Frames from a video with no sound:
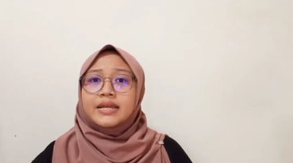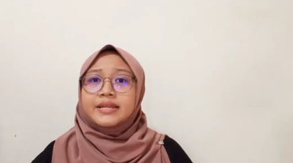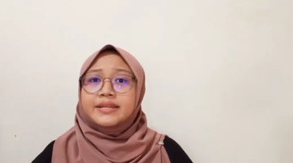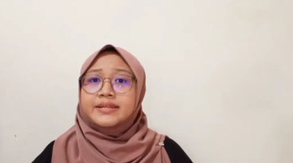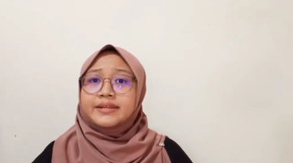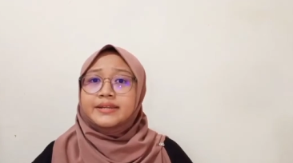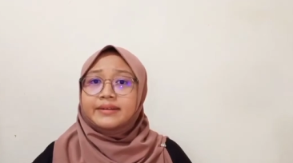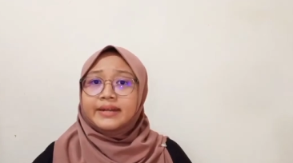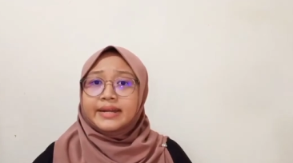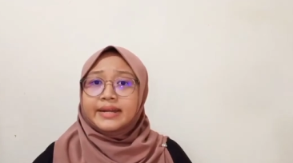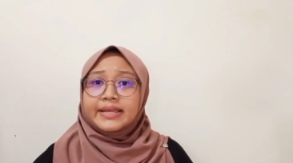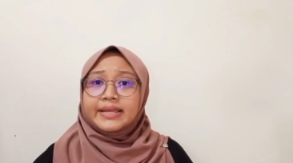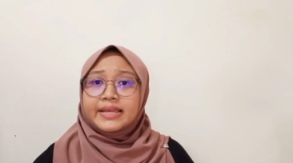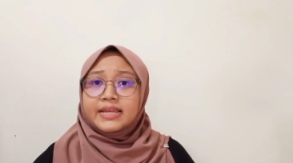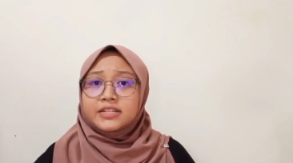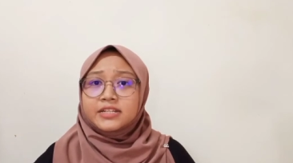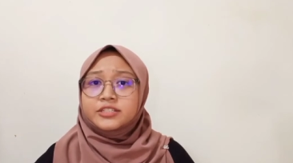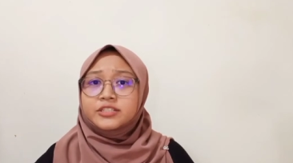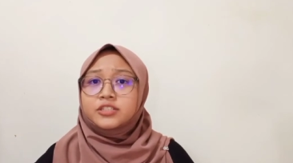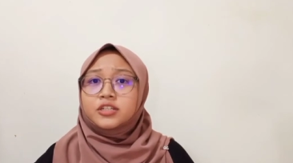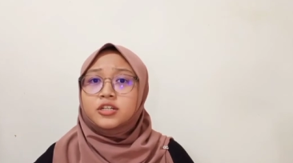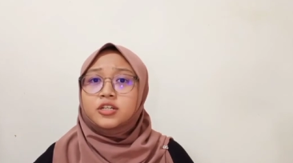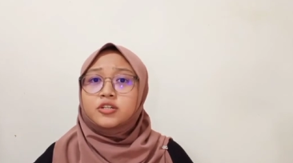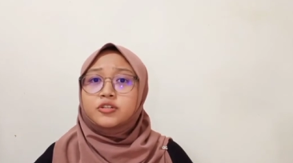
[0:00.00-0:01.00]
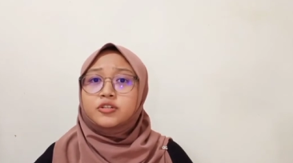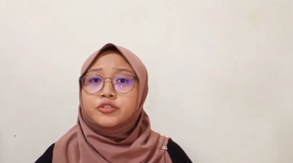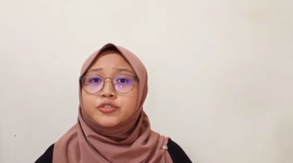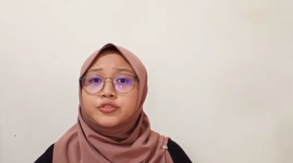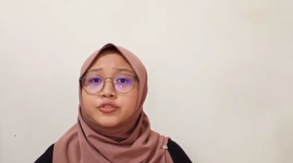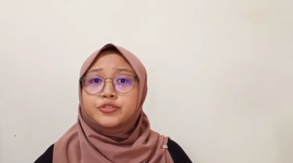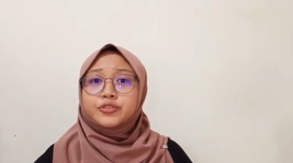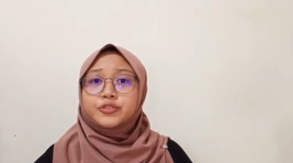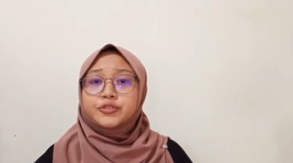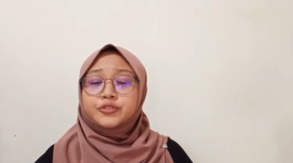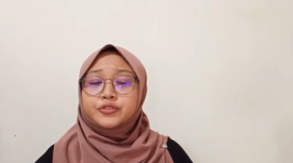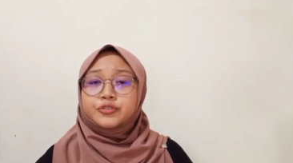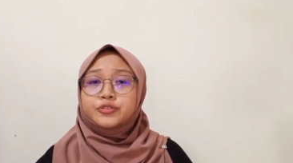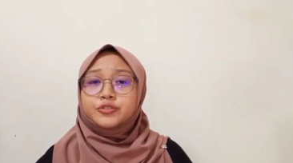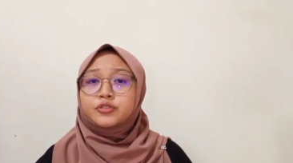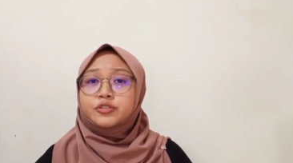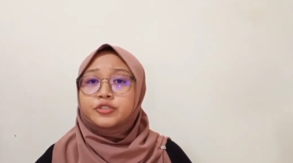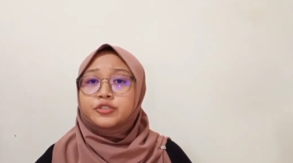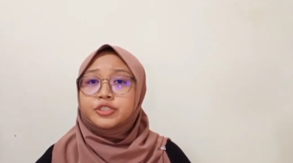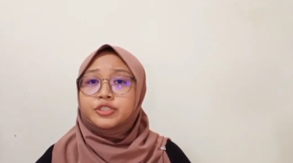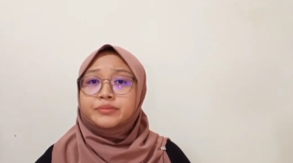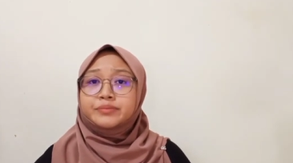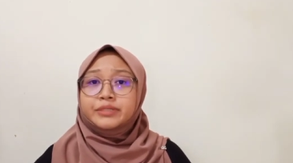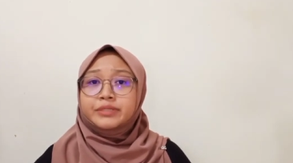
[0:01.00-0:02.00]
The right age allows to use
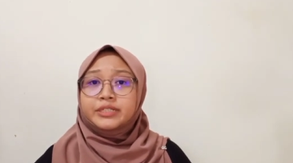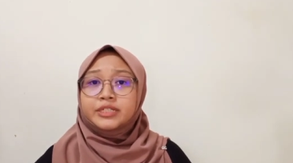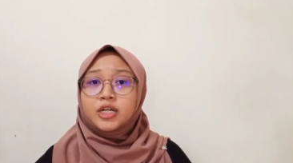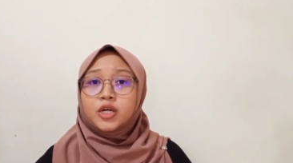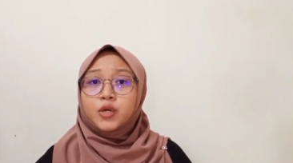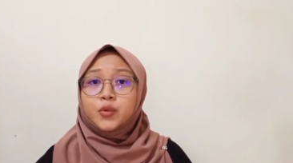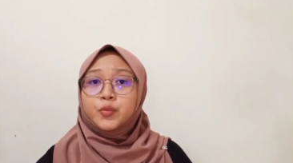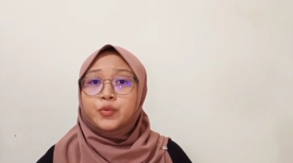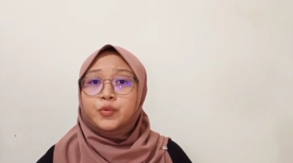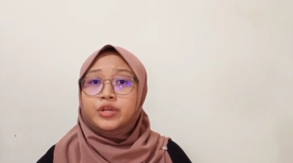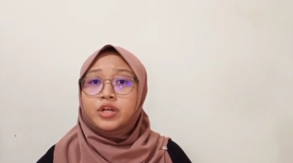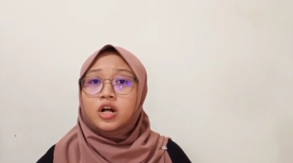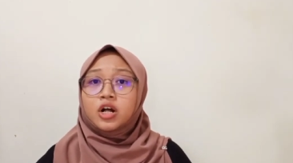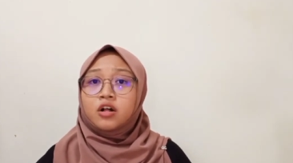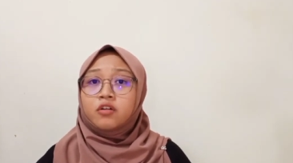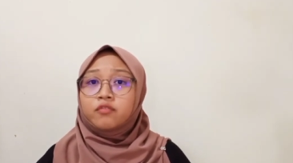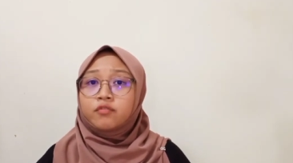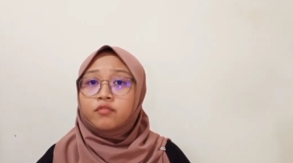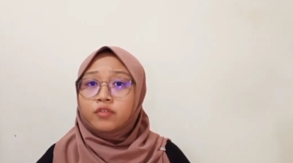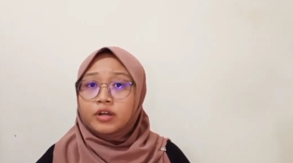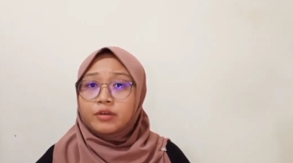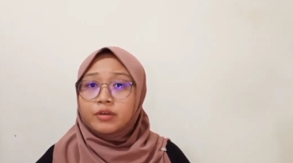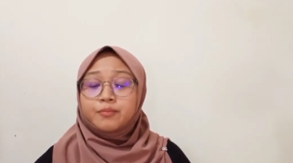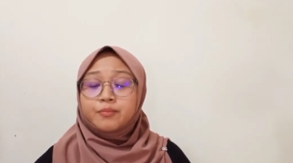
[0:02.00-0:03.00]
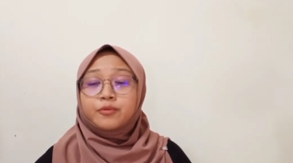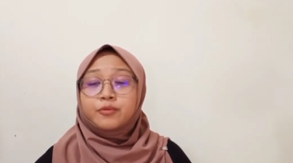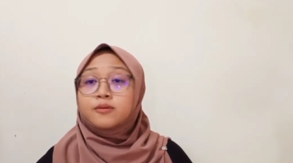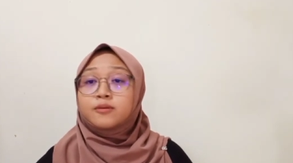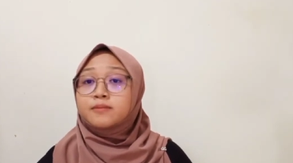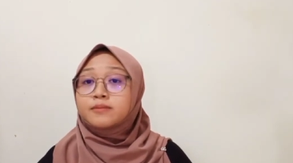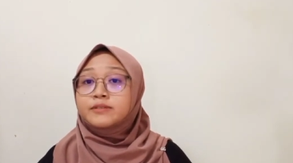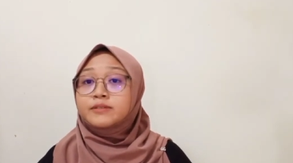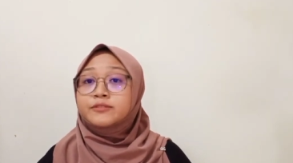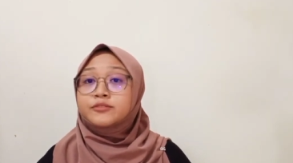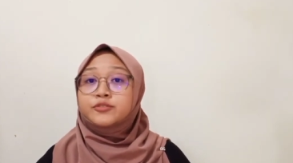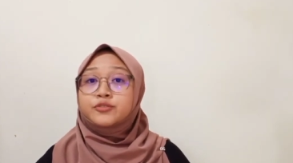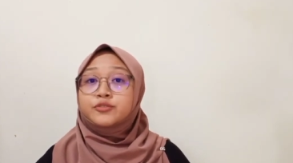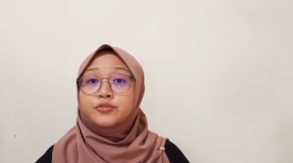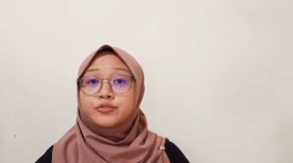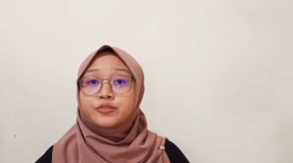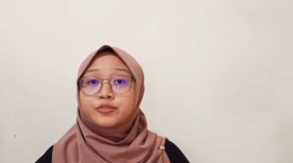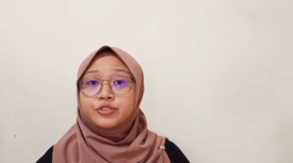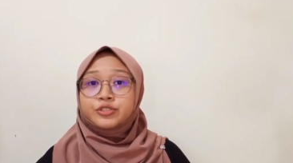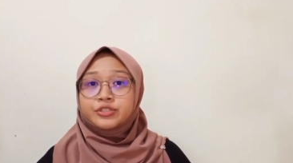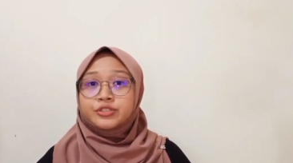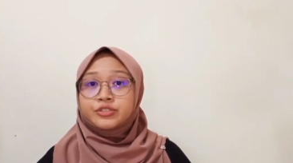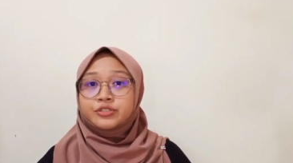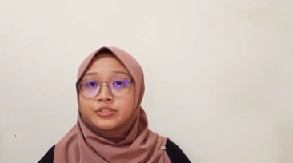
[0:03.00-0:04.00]
social media will avoid problems to
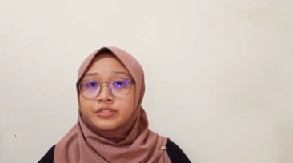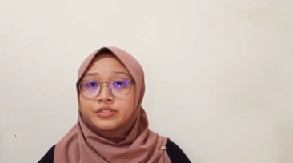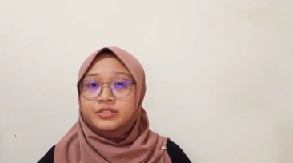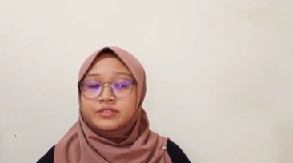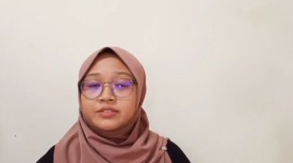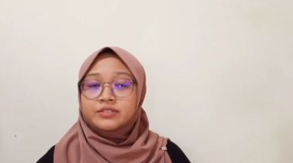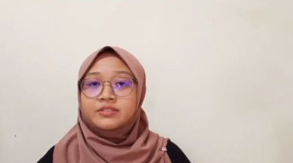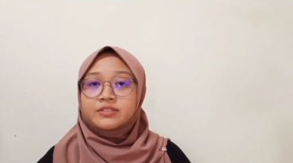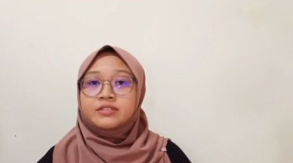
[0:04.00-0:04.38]
children.